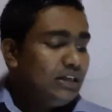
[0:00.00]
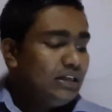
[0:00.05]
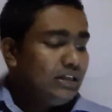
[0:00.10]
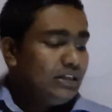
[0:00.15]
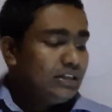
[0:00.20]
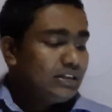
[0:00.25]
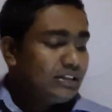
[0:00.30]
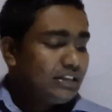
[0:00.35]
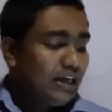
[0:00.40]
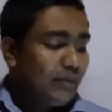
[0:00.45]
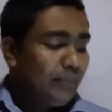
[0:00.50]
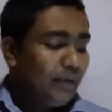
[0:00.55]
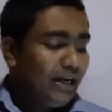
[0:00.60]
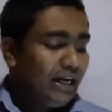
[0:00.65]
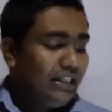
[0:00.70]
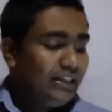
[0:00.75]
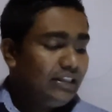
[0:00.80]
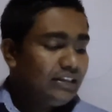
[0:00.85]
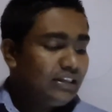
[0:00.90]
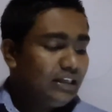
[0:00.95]

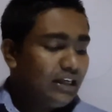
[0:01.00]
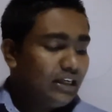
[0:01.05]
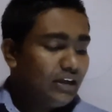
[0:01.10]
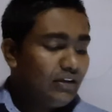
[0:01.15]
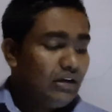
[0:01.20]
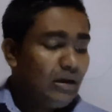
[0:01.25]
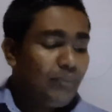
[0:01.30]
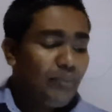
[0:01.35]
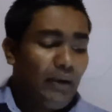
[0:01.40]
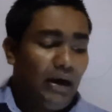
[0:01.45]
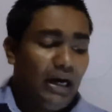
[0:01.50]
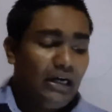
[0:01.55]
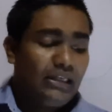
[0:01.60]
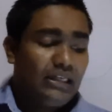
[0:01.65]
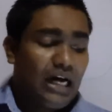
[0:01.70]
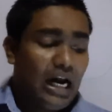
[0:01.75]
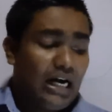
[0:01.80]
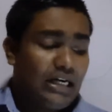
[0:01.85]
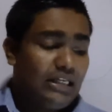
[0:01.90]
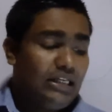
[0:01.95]
Separate the circular part,
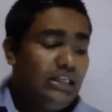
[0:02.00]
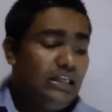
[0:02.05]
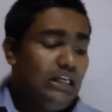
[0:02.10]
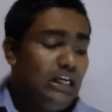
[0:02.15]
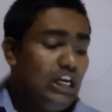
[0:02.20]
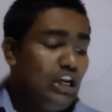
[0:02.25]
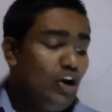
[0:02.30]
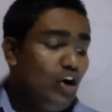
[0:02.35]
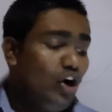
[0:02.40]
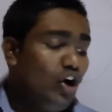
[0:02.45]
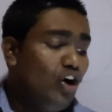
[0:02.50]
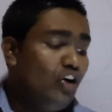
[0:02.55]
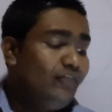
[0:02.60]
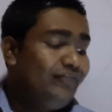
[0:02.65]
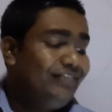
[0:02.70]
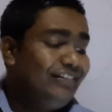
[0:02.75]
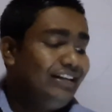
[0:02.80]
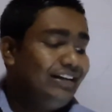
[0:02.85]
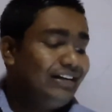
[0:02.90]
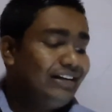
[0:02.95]
cutting
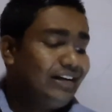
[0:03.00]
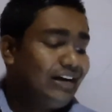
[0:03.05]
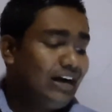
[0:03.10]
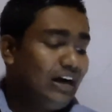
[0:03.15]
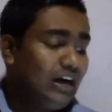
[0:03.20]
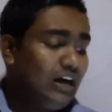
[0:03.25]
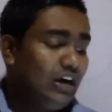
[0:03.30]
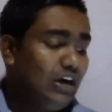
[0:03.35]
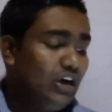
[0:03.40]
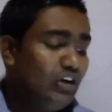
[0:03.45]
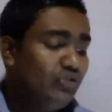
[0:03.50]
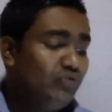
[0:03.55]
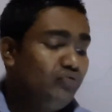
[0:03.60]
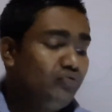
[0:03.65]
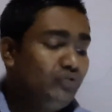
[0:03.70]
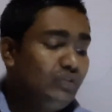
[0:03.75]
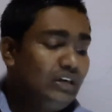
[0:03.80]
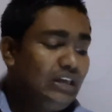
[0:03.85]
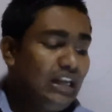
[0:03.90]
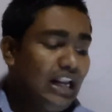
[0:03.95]
along the
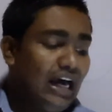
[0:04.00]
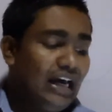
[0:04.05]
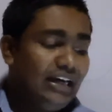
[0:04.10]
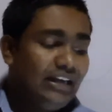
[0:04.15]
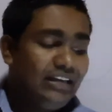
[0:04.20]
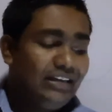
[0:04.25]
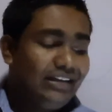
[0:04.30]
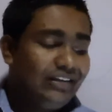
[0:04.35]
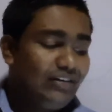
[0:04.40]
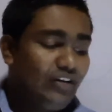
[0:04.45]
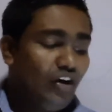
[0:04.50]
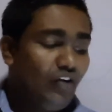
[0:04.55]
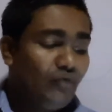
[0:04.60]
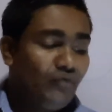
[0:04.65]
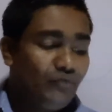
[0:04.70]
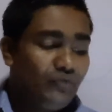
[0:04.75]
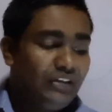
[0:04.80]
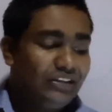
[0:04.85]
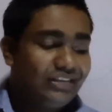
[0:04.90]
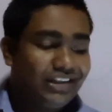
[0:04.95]
curved line
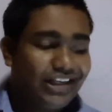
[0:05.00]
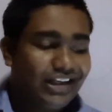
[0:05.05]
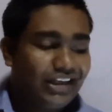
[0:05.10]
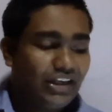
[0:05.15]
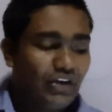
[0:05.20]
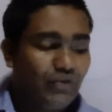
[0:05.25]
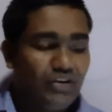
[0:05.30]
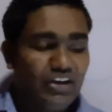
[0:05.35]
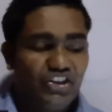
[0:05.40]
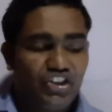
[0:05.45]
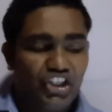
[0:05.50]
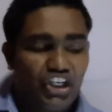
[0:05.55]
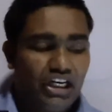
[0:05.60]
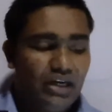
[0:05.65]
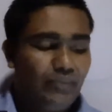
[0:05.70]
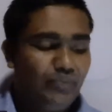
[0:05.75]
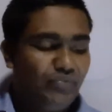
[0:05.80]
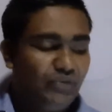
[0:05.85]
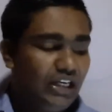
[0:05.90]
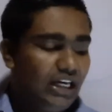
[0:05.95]
of the circular
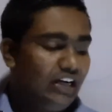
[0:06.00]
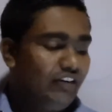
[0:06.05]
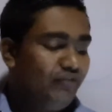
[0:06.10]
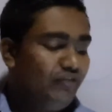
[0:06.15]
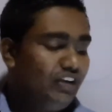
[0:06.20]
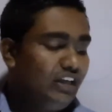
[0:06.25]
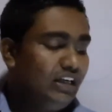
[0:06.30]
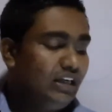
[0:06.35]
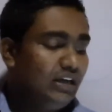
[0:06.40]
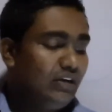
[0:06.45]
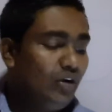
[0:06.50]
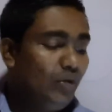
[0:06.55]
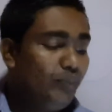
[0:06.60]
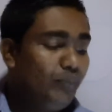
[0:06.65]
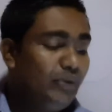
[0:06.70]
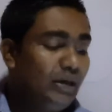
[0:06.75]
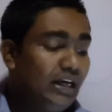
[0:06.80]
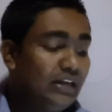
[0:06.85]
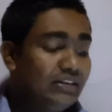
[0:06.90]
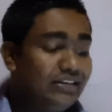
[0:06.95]
shape. Then we
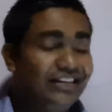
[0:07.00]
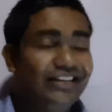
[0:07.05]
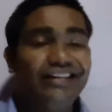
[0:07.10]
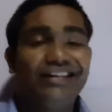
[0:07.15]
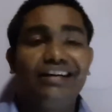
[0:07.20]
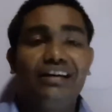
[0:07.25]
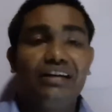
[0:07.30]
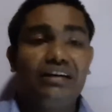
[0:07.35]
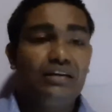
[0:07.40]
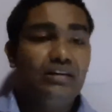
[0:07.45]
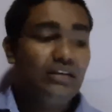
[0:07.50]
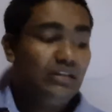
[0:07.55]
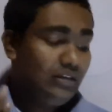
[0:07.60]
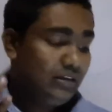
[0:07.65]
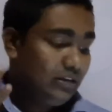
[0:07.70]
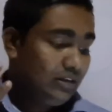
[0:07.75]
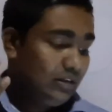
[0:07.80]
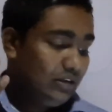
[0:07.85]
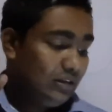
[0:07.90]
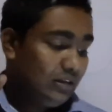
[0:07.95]
obtain circle
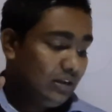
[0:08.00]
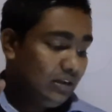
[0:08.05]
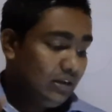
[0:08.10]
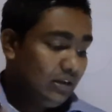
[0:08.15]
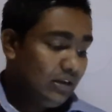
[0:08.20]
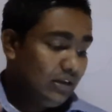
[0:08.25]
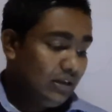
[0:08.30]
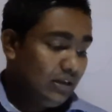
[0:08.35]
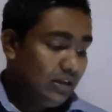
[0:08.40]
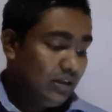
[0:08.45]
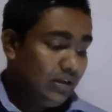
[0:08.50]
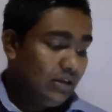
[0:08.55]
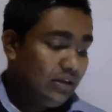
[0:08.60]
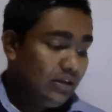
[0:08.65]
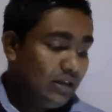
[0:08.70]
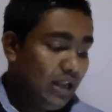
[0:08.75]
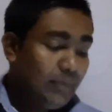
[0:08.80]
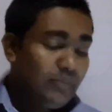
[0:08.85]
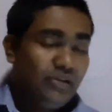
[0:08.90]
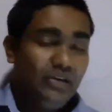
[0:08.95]

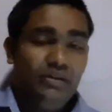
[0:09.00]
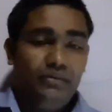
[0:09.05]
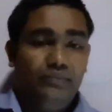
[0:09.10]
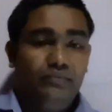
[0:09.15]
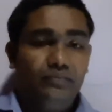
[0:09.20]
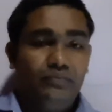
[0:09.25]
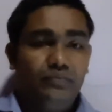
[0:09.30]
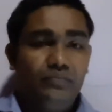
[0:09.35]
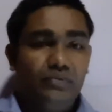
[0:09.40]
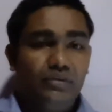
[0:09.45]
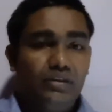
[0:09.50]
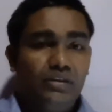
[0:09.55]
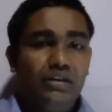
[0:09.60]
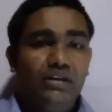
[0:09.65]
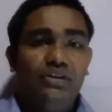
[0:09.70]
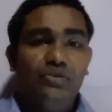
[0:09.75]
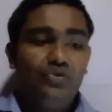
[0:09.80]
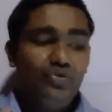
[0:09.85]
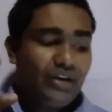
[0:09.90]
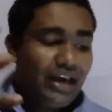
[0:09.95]
lamina.
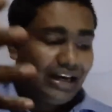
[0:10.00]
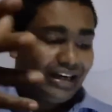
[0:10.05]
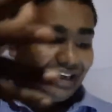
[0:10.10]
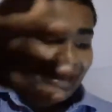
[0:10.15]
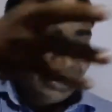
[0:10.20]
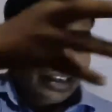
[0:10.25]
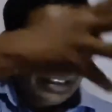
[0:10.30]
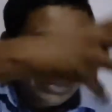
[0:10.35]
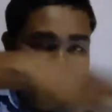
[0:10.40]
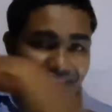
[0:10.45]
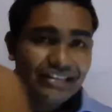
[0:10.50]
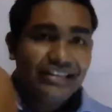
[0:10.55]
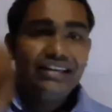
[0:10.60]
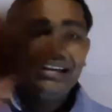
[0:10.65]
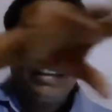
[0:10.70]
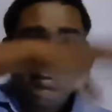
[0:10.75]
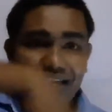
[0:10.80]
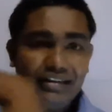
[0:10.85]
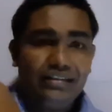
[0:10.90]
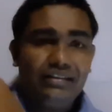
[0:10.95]
You can get the
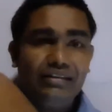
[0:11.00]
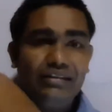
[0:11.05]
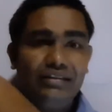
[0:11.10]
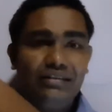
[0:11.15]
circle